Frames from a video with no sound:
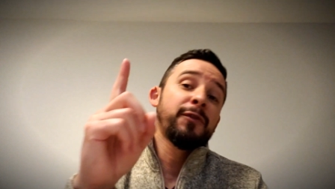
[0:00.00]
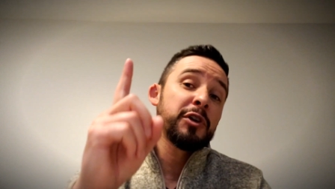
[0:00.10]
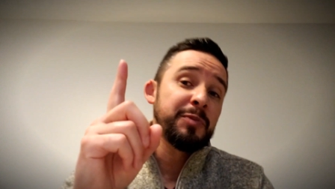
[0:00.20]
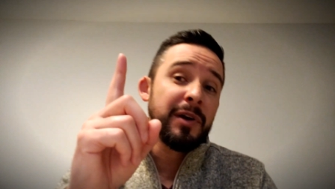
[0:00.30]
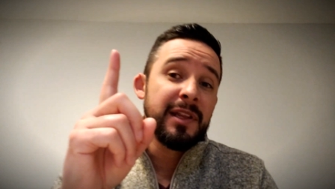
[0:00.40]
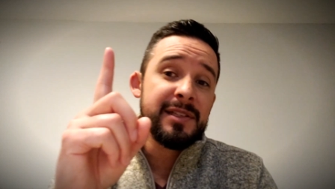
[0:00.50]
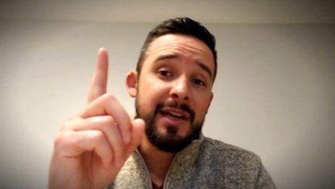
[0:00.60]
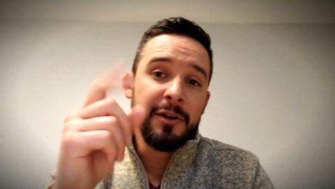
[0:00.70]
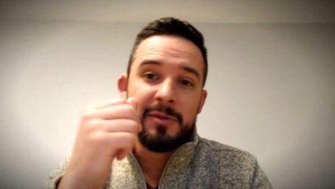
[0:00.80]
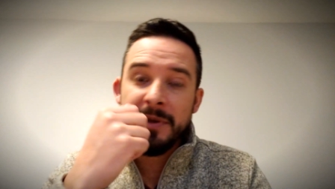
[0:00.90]
the first part of this
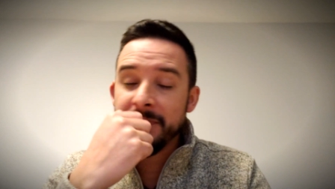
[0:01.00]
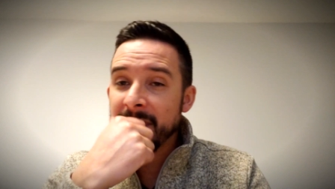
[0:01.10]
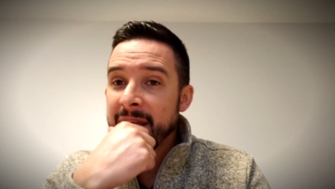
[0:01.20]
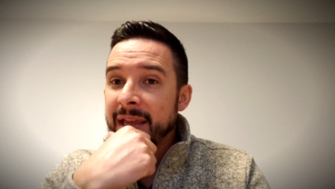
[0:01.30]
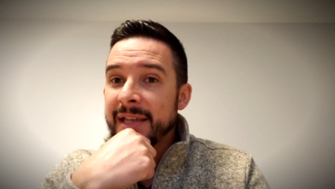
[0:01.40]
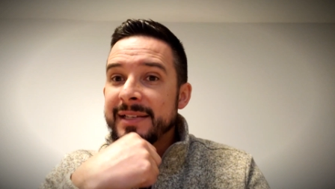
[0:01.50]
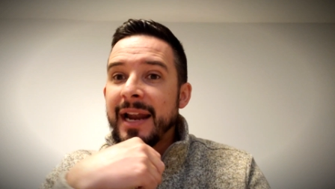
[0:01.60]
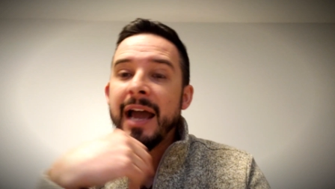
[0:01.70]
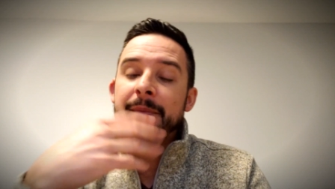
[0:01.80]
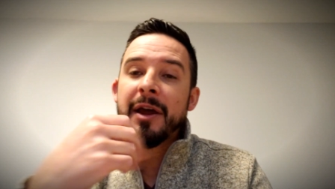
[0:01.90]
announcement, is
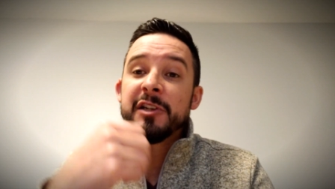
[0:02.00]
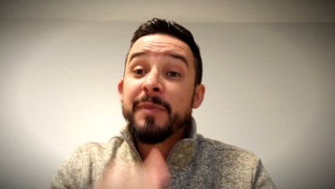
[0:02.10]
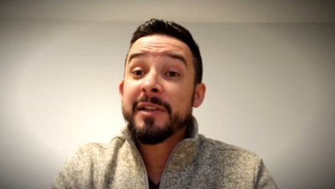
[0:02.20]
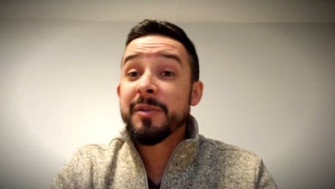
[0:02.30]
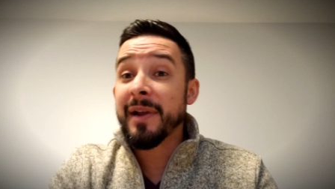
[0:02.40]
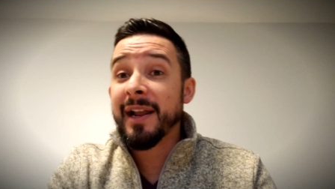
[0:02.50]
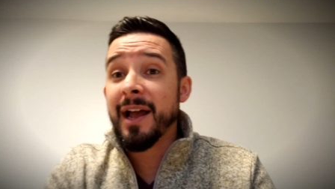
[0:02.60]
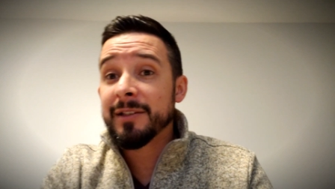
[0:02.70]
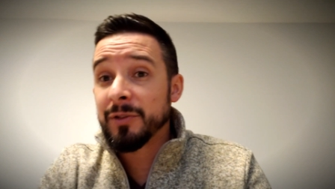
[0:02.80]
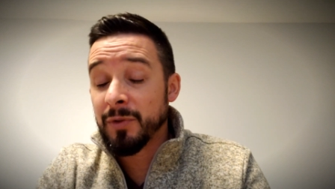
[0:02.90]
that I am now sponsored by
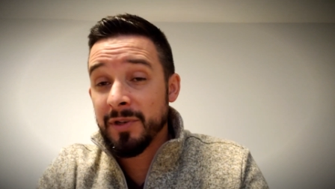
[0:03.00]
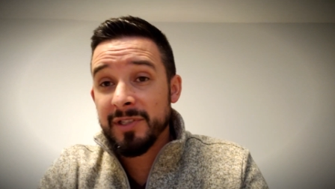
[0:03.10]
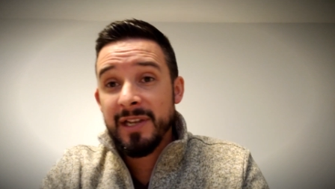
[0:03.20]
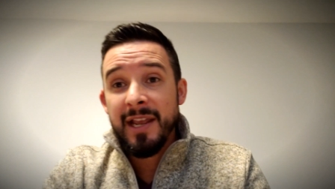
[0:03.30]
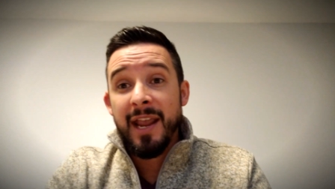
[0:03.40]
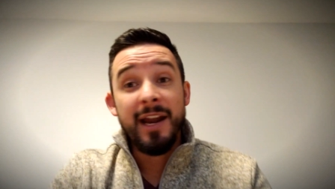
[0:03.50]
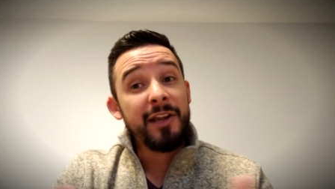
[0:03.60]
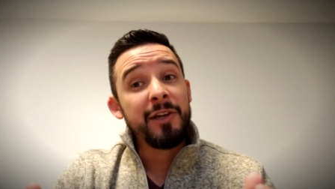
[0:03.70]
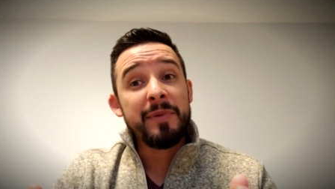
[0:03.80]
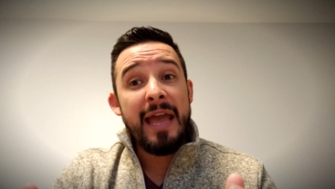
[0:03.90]
Conklin Lures, and
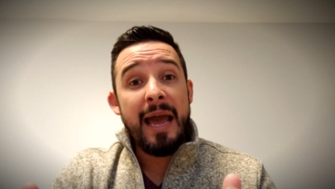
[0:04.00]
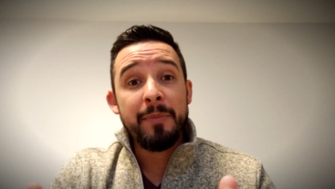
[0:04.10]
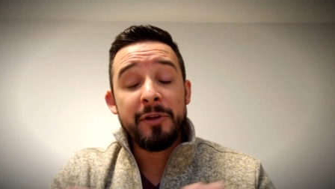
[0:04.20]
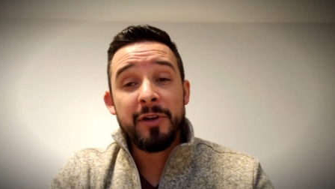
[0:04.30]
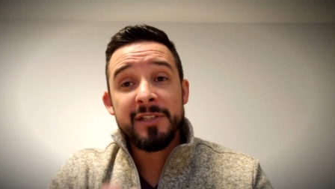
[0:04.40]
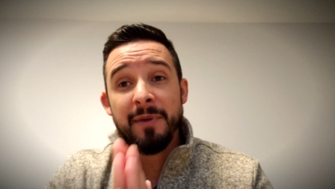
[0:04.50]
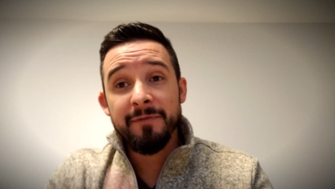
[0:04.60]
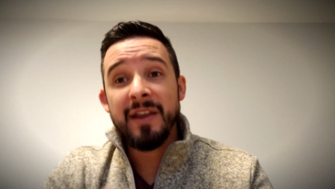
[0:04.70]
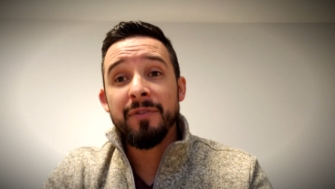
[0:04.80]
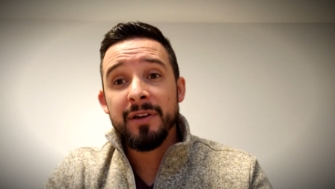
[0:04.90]
I couldn't be happier. It's my
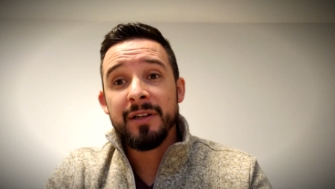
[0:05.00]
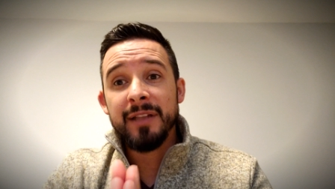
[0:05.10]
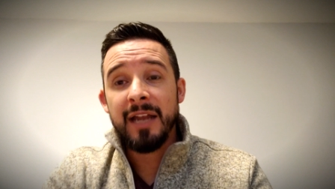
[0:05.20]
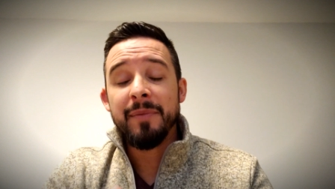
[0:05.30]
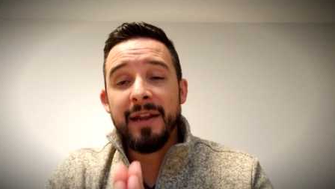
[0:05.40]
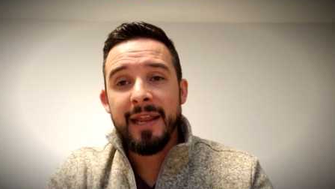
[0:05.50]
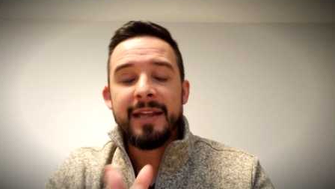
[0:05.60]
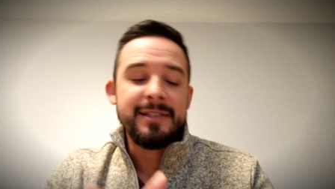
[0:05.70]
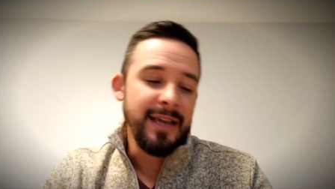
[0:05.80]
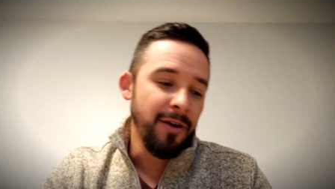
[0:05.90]
favorite glide bait,
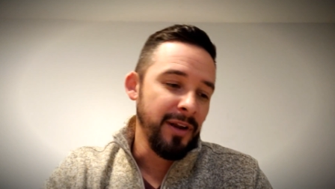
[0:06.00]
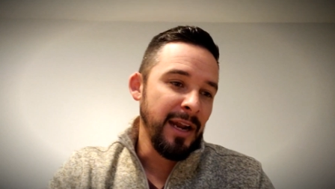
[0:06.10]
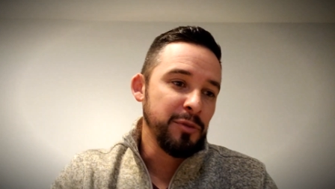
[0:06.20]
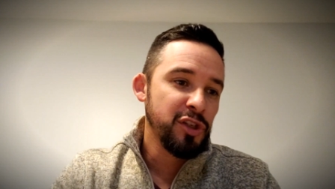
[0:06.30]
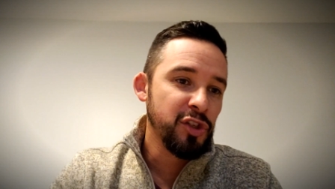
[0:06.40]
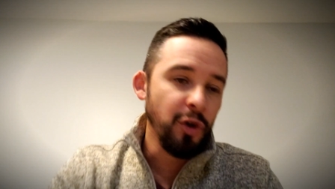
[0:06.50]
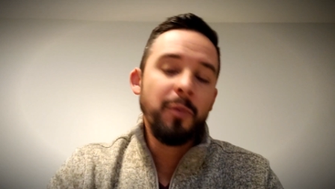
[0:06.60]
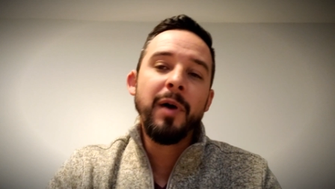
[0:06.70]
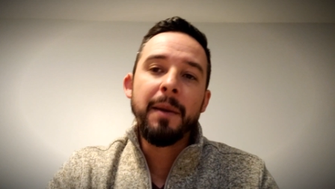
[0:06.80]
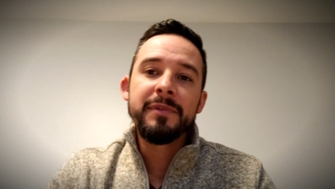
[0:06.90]
hands down, and I'm
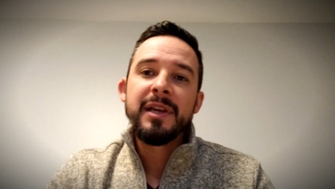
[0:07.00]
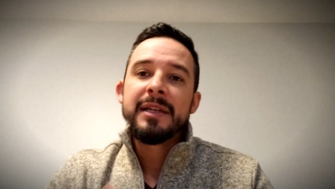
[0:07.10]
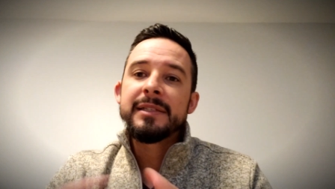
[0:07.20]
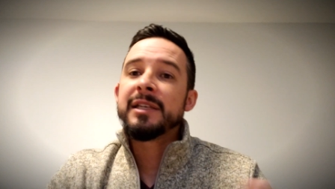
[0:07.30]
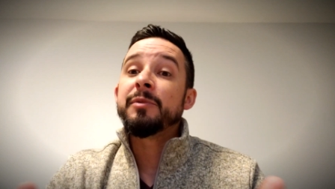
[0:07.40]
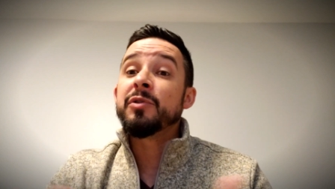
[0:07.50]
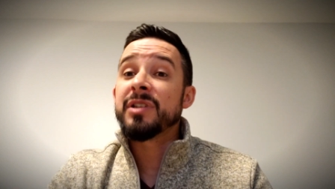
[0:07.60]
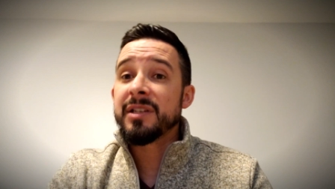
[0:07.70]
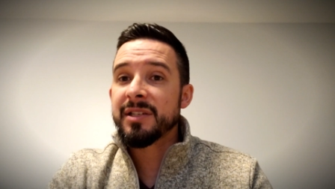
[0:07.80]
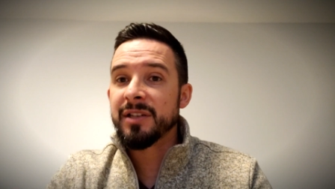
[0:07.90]
so pumped to keep
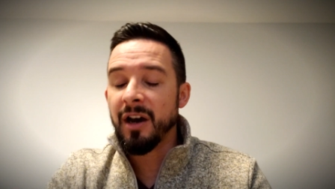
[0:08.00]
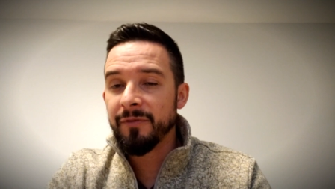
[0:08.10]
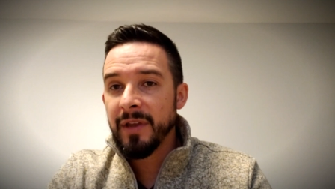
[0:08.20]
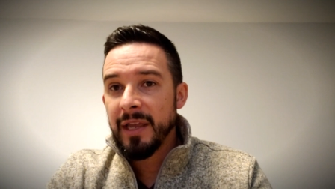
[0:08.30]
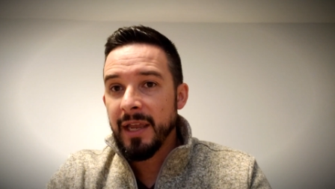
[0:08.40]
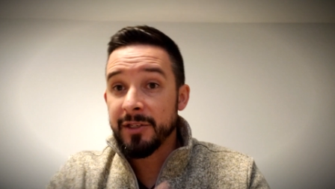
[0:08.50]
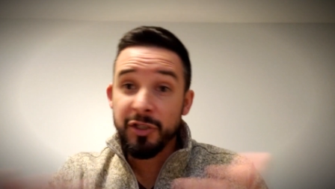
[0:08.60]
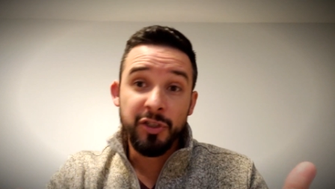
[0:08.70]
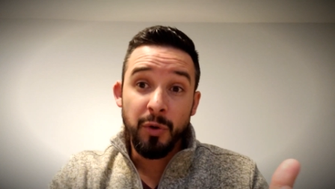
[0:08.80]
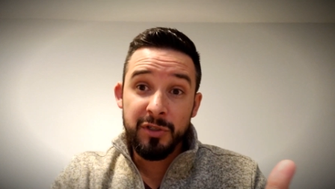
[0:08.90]
using his stuff and
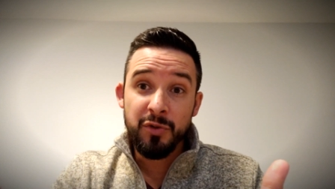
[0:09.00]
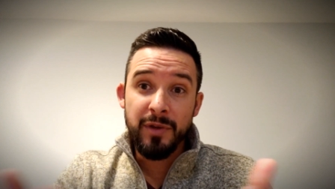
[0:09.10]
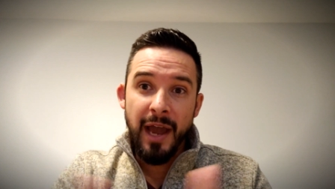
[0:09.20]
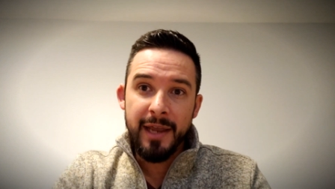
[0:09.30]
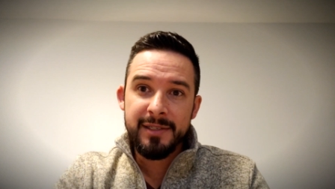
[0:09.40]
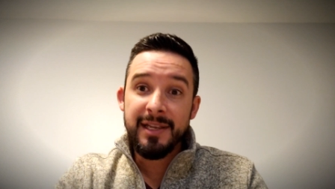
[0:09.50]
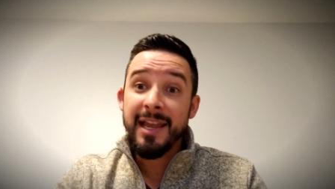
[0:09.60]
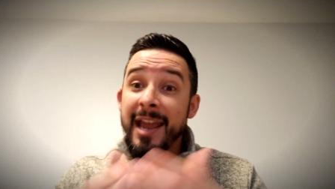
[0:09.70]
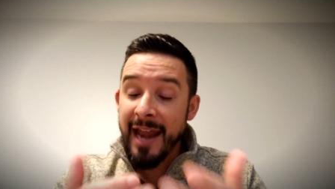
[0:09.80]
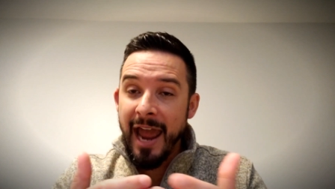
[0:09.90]
to show it to you guys
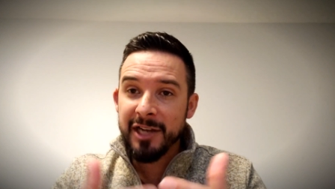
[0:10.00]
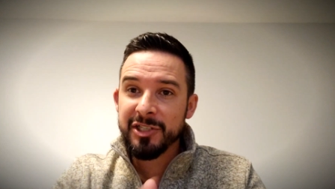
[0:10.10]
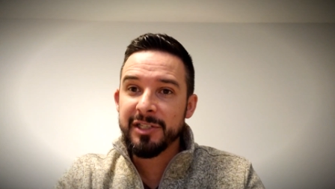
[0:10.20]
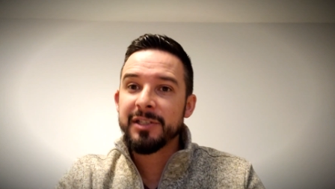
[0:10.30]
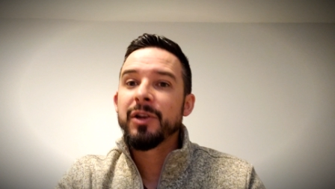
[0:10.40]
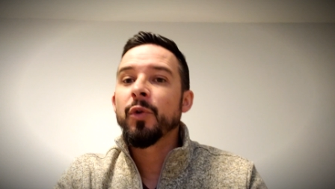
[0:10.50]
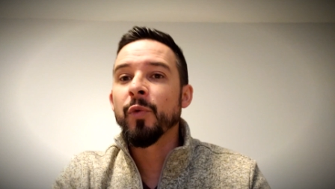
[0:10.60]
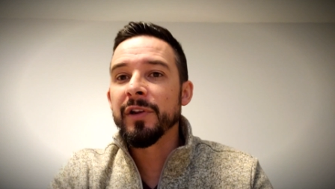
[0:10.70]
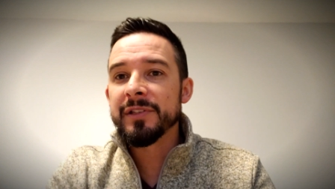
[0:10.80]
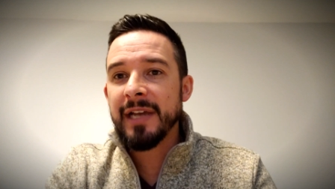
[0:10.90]
in action,
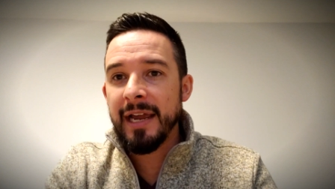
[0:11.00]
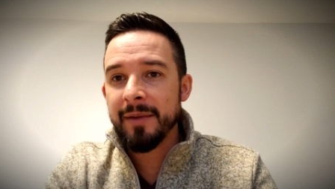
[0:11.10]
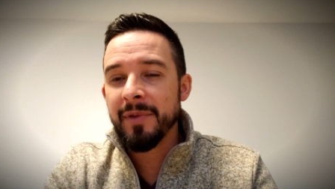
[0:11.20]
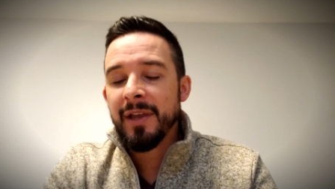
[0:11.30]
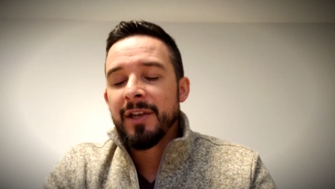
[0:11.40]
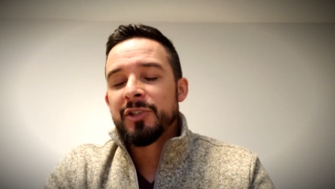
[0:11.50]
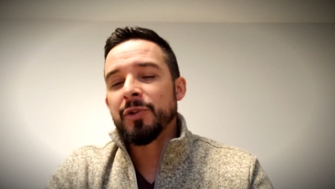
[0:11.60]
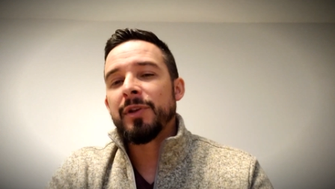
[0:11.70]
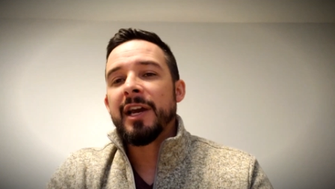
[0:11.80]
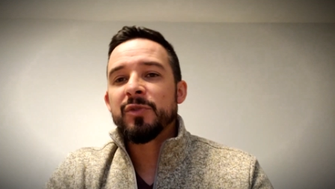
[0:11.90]
real time,
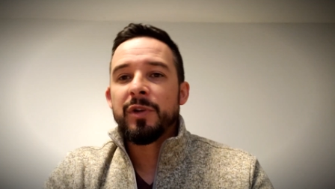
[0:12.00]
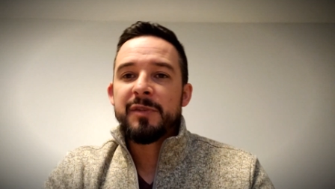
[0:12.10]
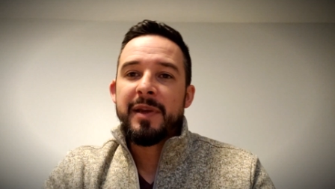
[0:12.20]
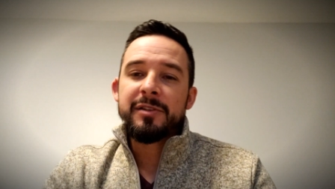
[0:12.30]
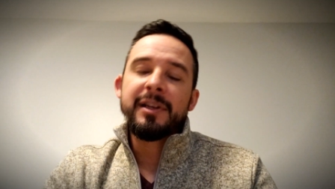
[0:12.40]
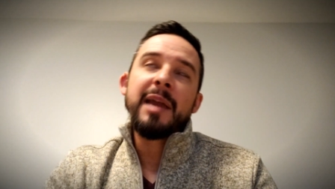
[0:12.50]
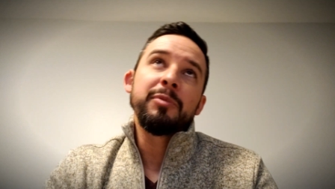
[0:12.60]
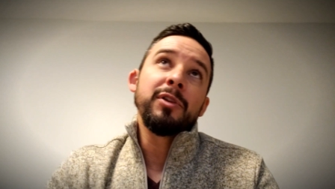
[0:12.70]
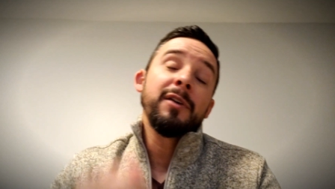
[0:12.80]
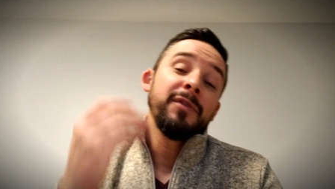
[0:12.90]
show you guys what his baits are
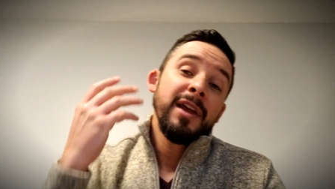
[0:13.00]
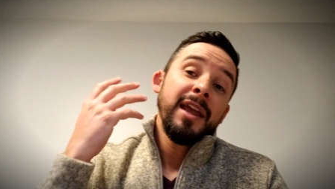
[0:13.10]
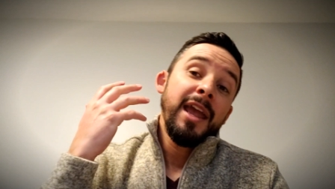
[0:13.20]
capable of.